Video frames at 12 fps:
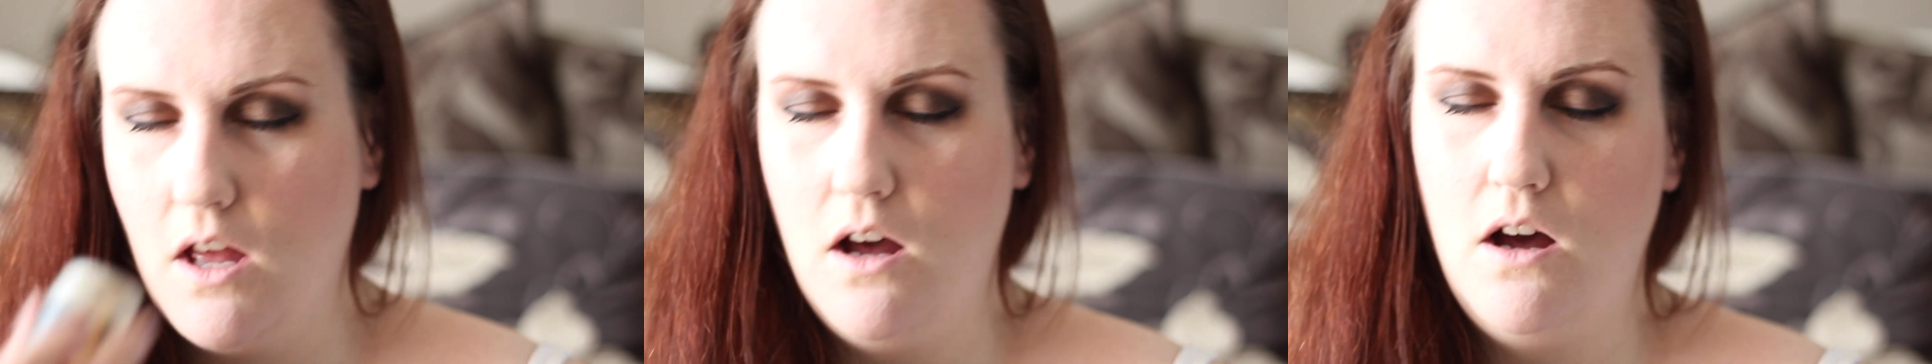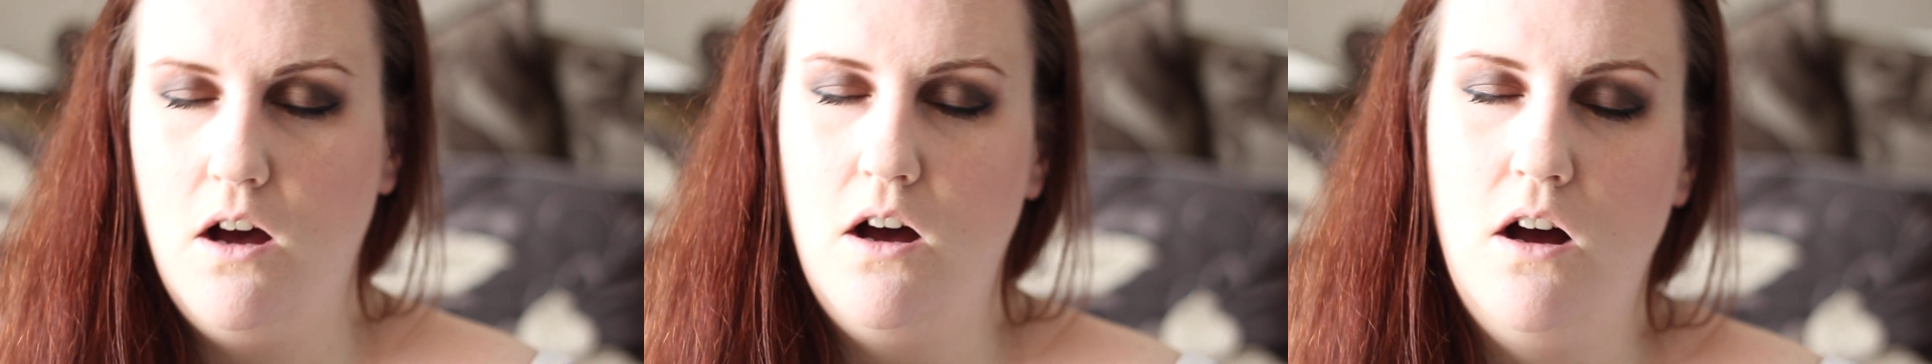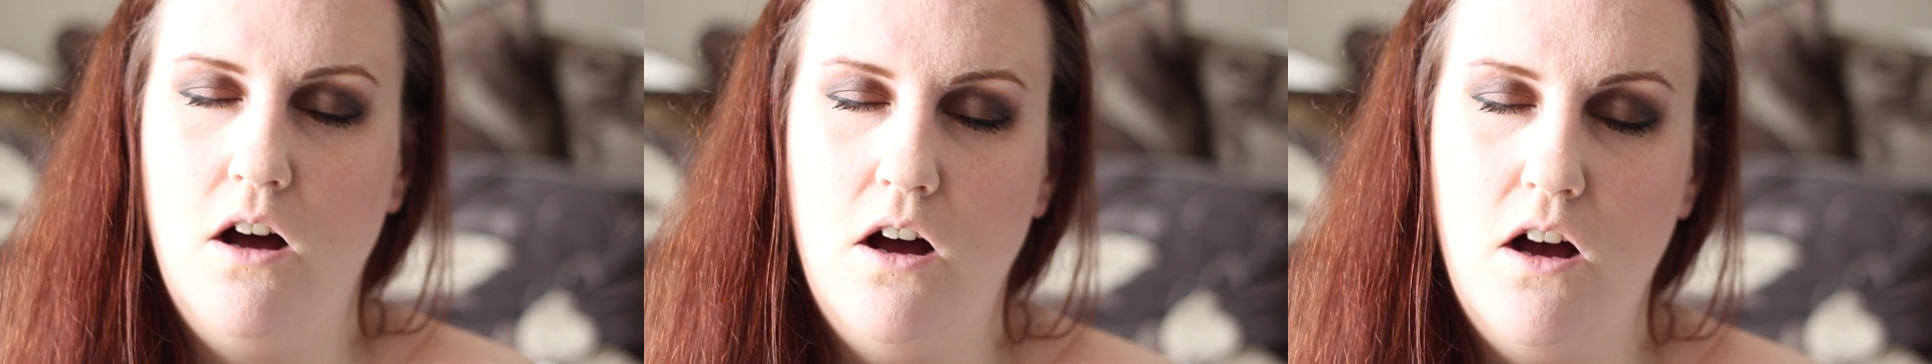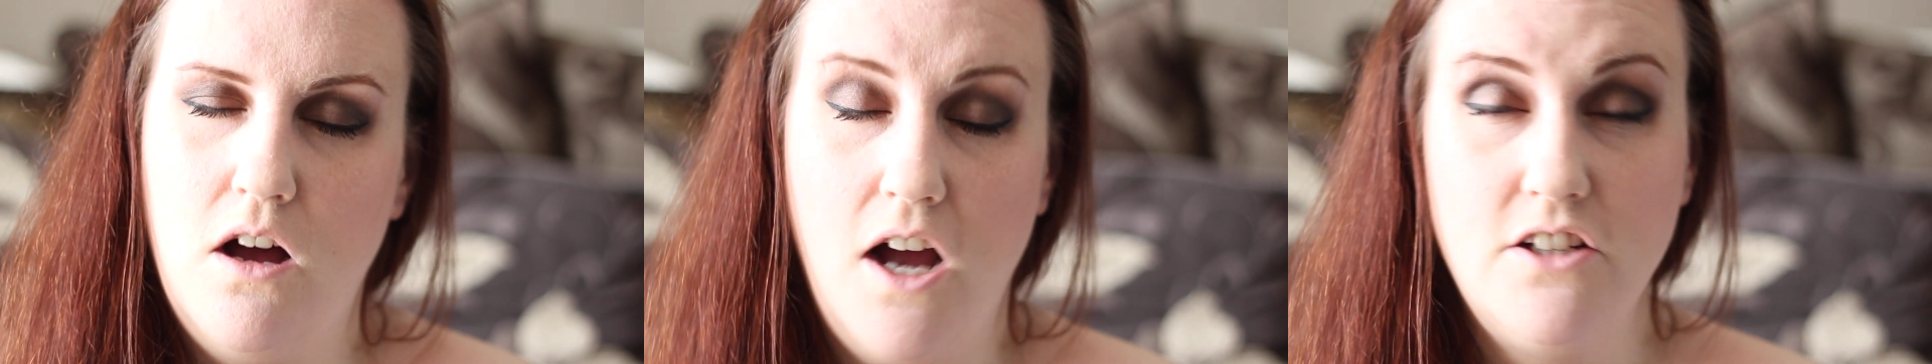
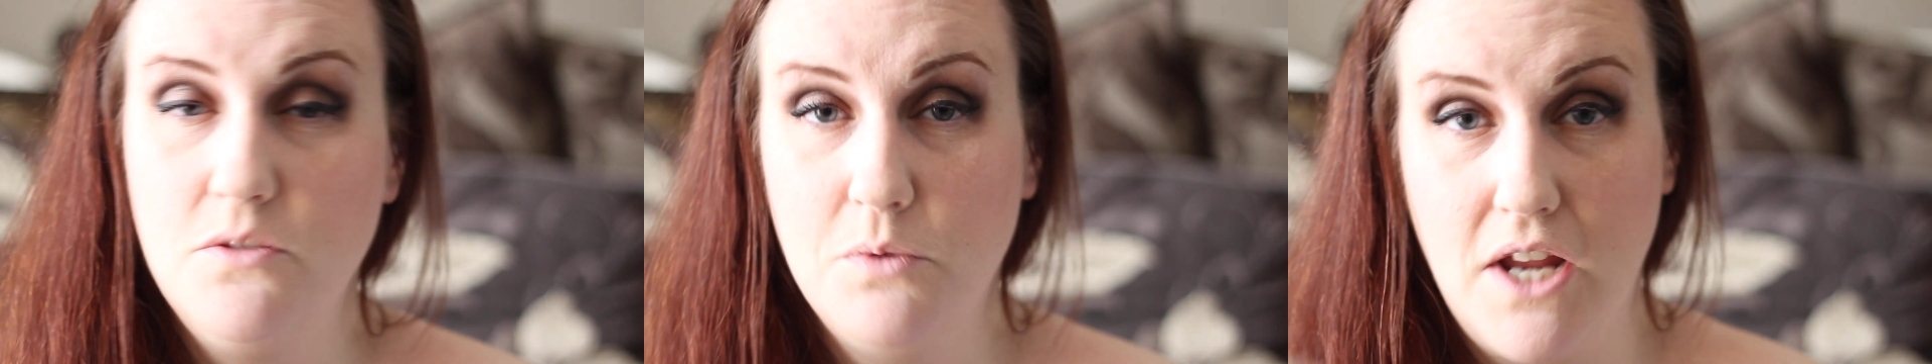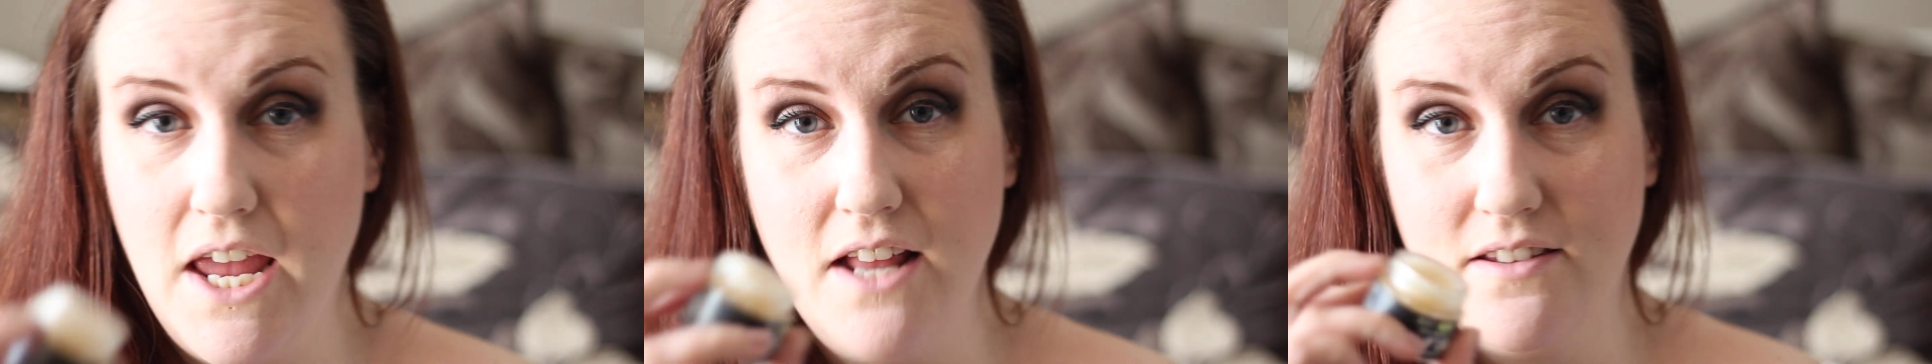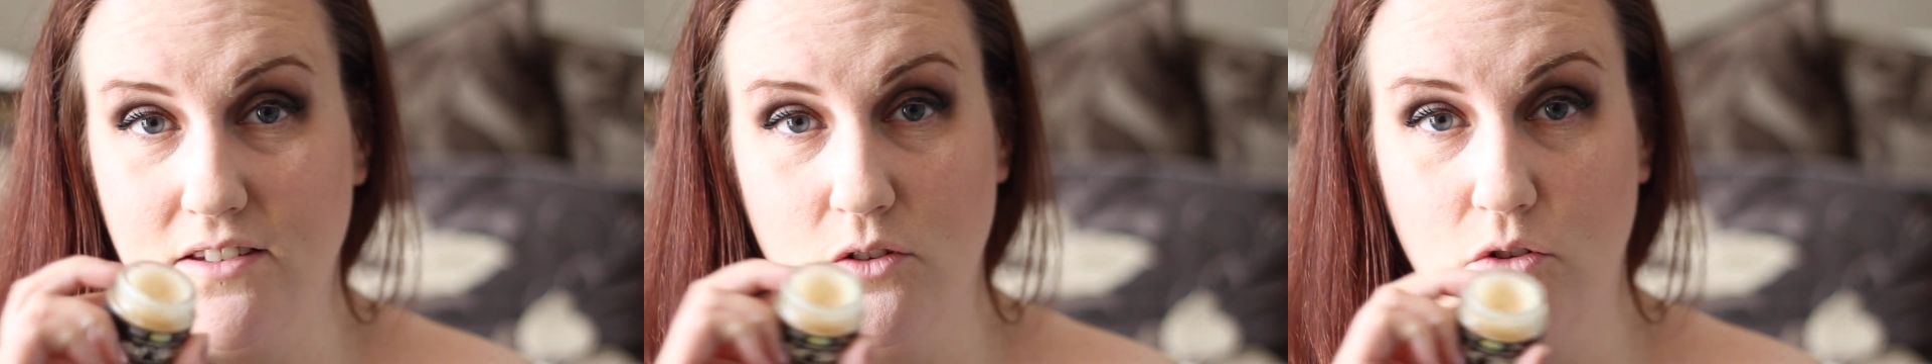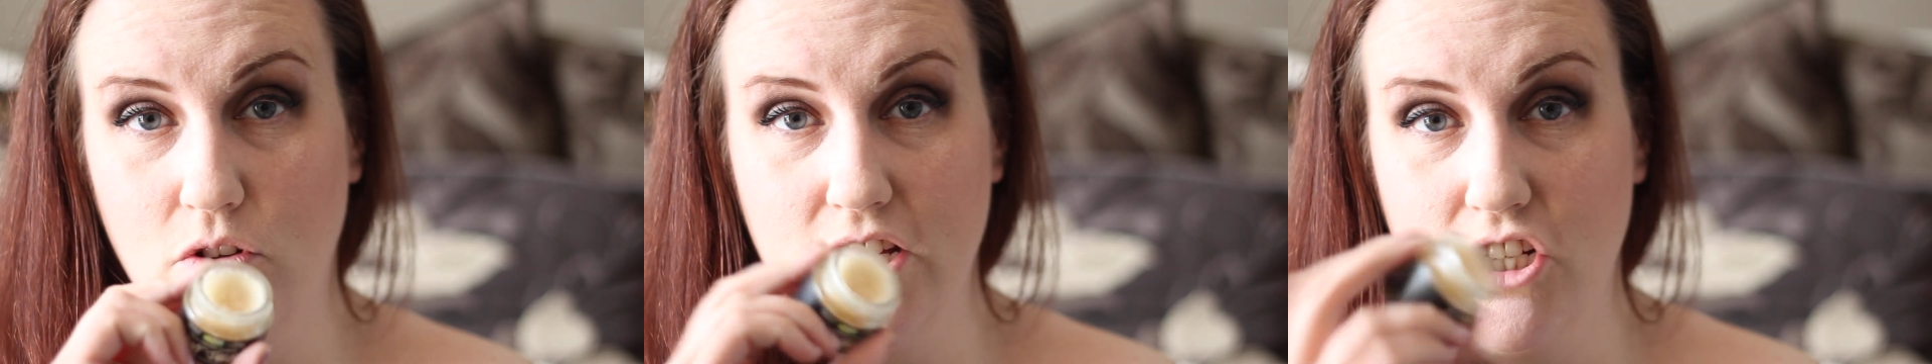I just want to eat
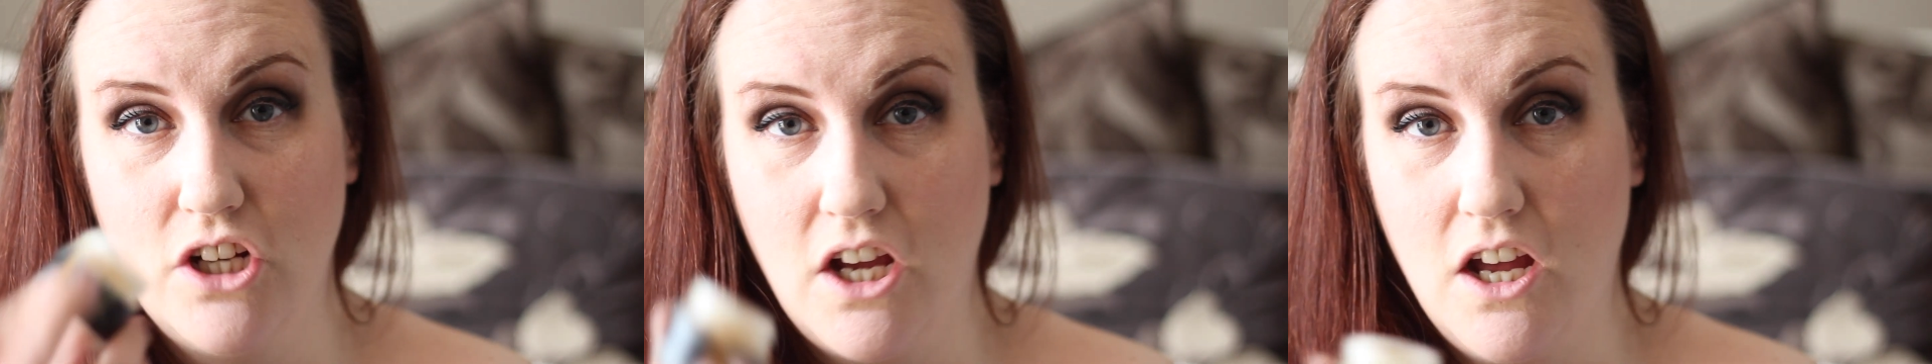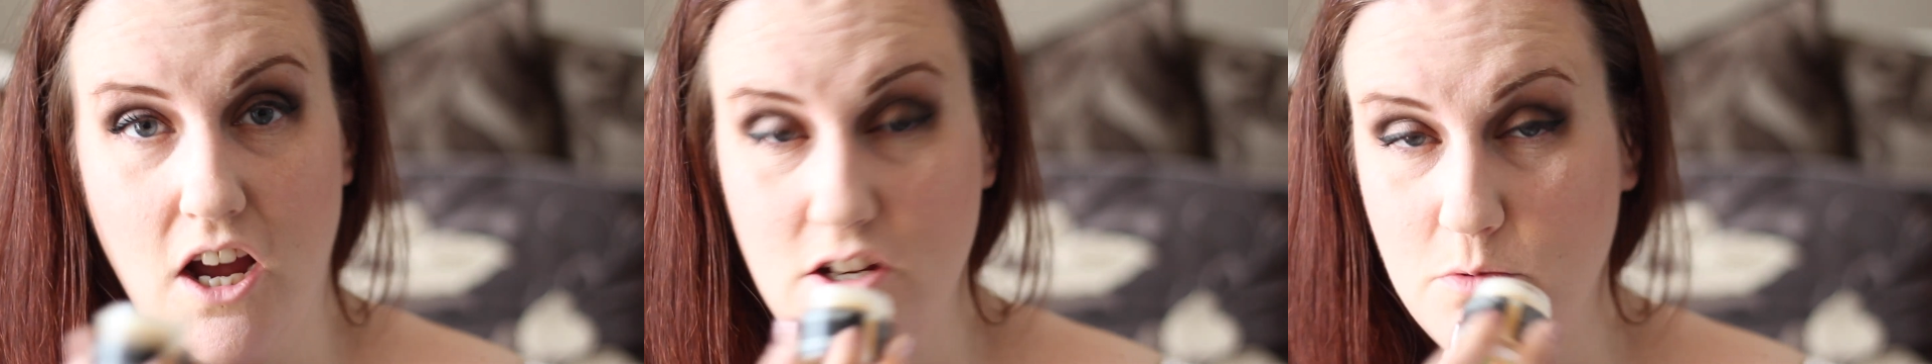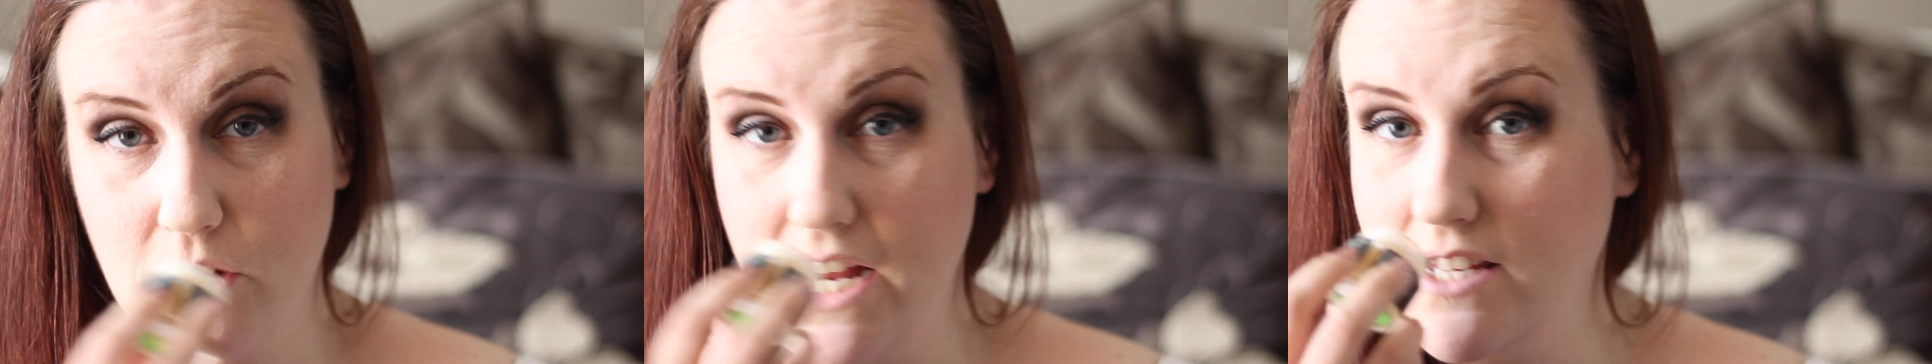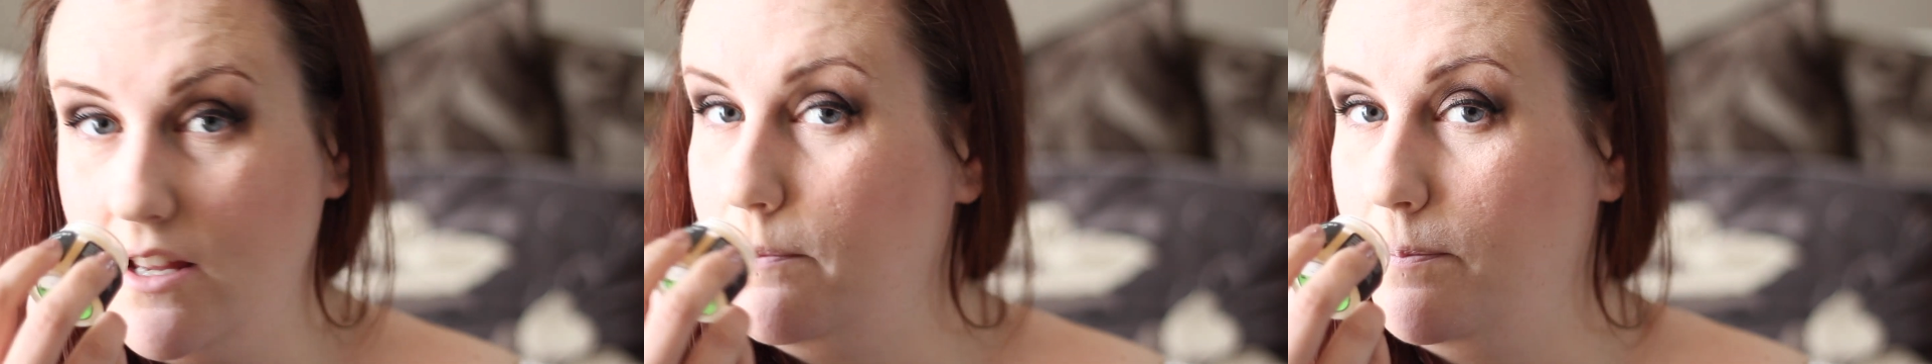all the sugar. I just want to
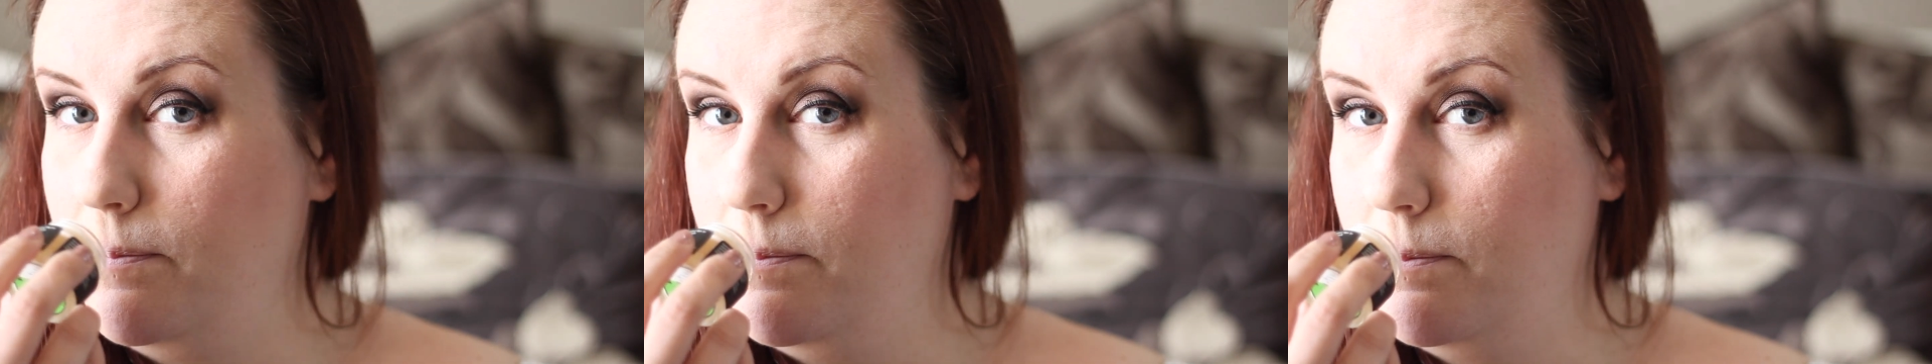eat it.